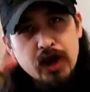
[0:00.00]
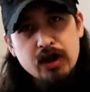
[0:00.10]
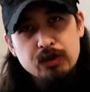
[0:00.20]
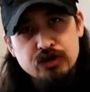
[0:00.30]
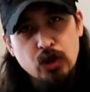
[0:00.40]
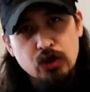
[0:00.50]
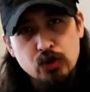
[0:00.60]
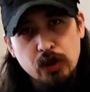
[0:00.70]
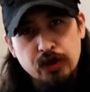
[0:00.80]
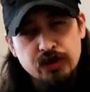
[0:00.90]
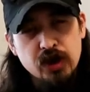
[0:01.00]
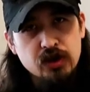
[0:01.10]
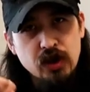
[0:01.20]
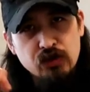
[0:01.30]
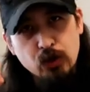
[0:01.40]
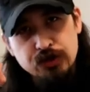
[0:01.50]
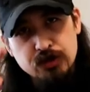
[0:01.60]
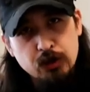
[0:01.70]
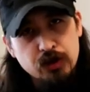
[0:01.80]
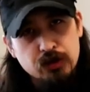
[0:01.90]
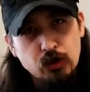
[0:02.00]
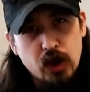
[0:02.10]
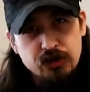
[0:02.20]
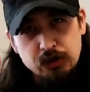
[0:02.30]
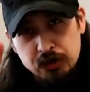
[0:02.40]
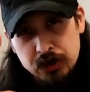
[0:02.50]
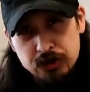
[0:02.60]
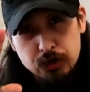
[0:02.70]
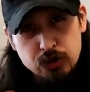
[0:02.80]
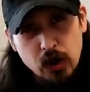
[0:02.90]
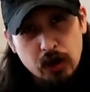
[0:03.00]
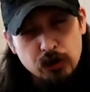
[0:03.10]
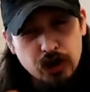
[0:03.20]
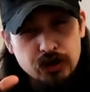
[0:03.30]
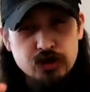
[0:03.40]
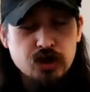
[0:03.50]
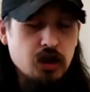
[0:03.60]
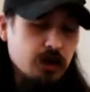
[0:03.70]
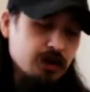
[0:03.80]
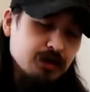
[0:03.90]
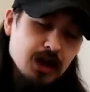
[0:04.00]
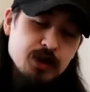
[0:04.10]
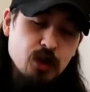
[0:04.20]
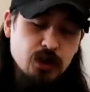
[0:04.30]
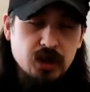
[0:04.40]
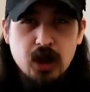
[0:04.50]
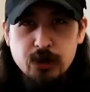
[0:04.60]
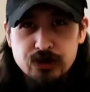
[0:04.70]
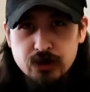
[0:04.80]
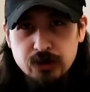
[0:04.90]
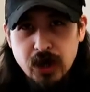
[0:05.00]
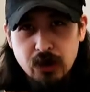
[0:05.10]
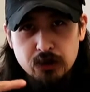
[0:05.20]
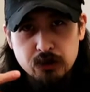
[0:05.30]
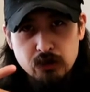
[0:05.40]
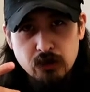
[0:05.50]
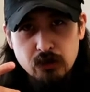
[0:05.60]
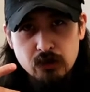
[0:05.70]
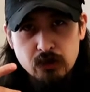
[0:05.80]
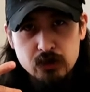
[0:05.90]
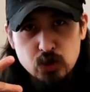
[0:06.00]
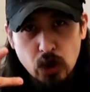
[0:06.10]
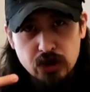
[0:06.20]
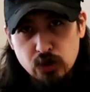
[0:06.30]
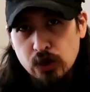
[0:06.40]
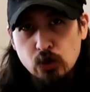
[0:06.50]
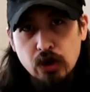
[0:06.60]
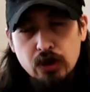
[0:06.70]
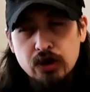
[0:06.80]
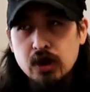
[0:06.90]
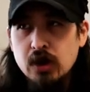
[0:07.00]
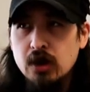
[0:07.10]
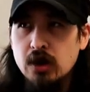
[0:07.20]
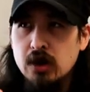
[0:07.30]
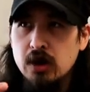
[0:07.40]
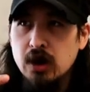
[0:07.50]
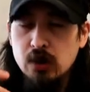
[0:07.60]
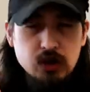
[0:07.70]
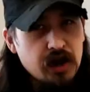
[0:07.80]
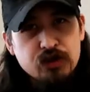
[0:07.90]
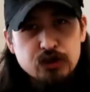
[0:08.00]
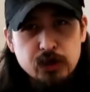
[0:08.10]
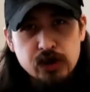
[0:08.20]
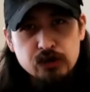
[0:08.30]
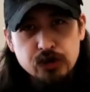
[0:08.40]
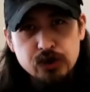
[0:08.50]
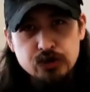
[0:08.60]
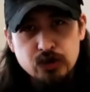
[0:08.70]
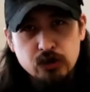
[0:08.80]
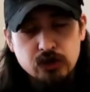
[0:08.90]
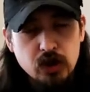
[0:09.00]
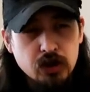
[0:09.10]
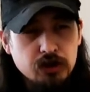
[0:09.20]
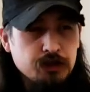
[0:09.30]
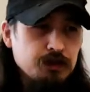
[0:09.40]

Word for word: my name is Cody Gremlin. Thank you everyone so much for watching. Please subscribe, like, share, and let me know in the comments of how twenty twenty-one, how life has been for you so far.